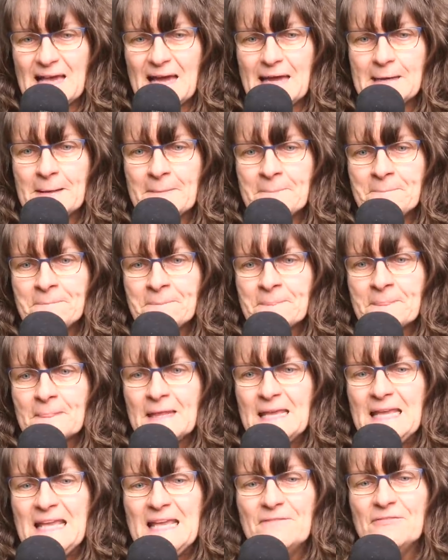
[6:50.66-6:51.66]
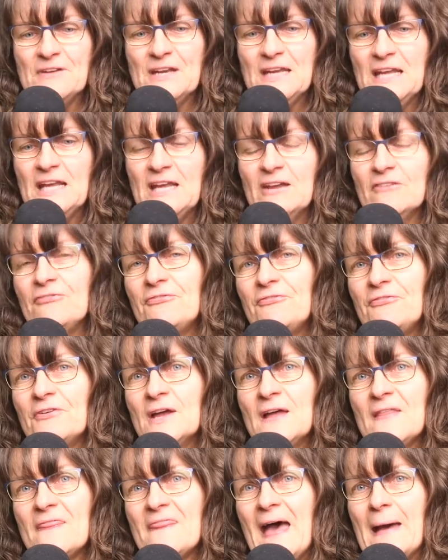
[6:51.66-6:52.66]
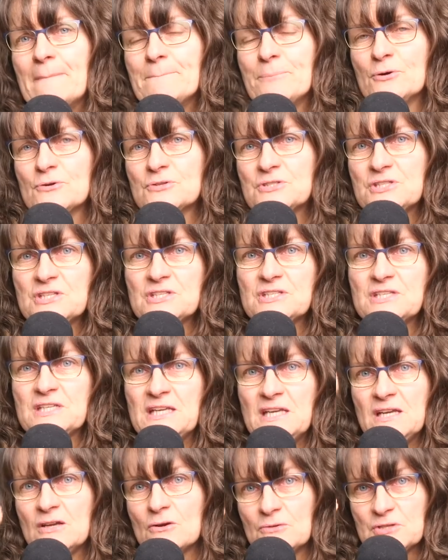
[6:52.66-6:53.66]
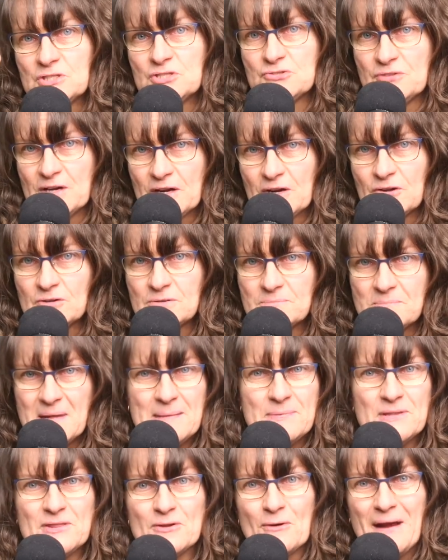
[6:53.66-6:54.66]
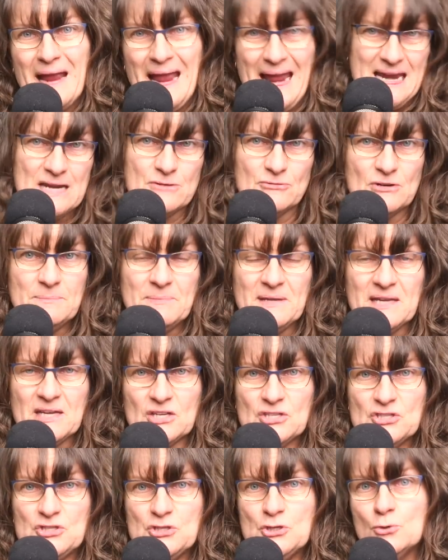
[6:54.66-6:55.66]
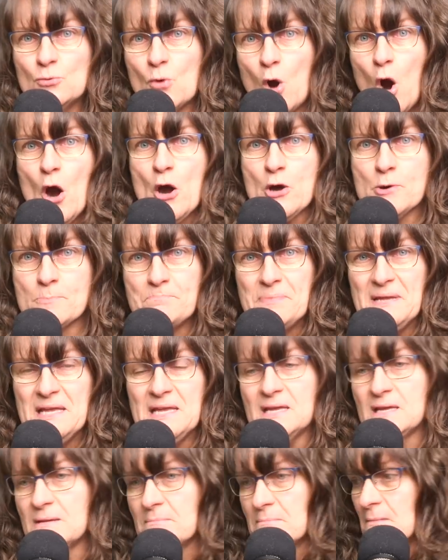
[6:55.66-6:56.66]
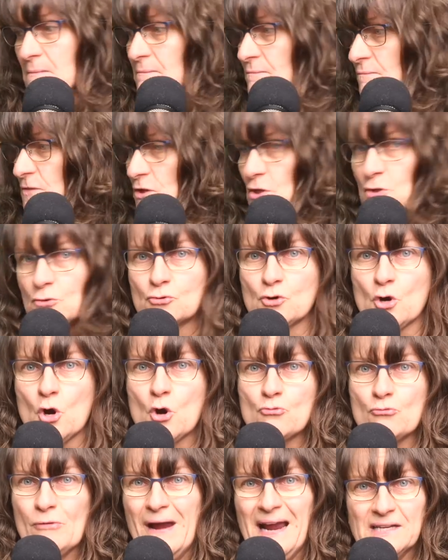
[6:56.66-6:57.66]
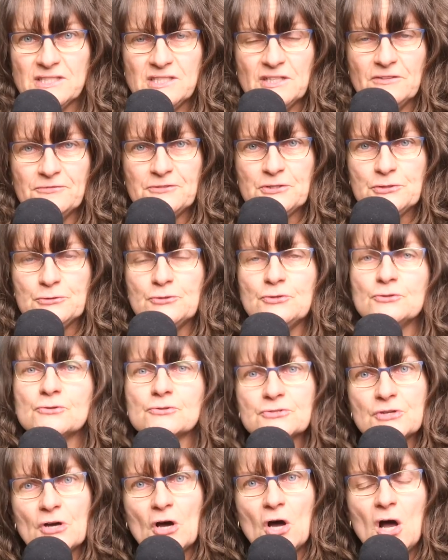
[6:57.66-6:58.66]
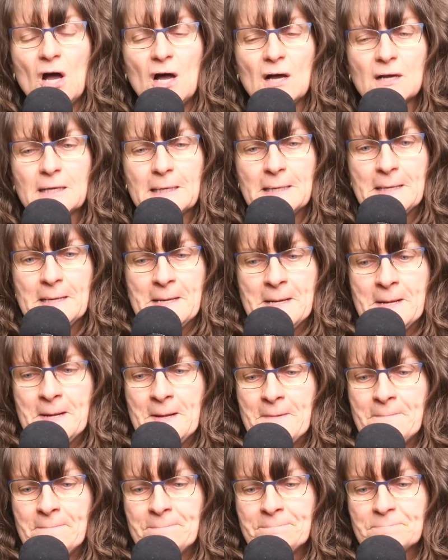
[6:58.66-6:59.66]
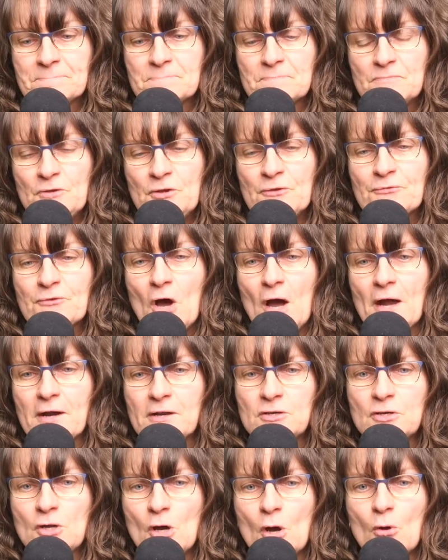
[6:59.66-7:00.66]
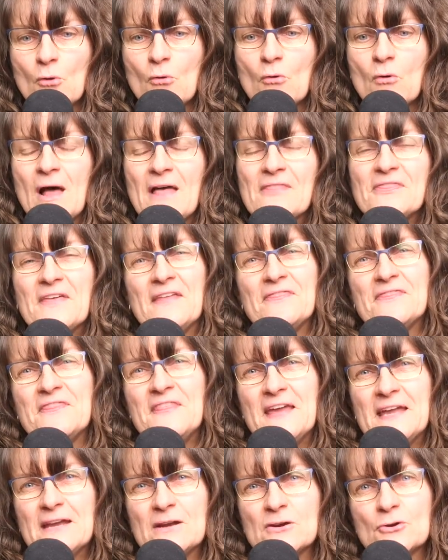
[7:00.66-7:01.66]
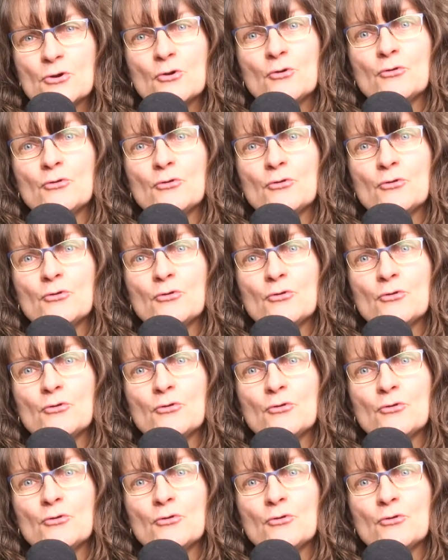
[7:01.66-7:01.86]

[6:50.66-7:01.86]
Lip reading: that even if that person's ego is triggered, maybe they're angry because you aren't being, you know, corrective to your dog, you've got to know that their